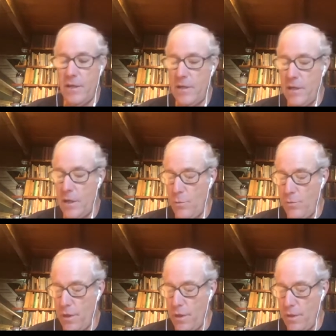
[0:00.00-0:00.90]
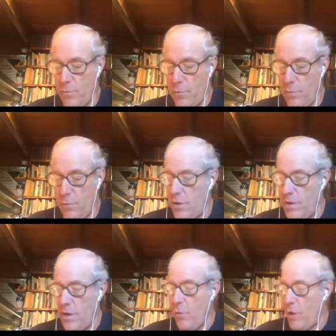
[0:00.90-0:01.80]
you know that we
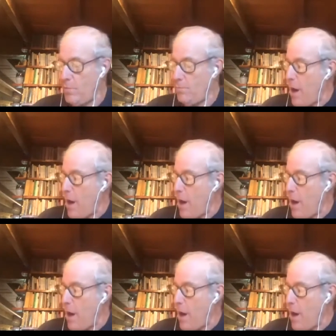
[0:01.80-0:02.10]
that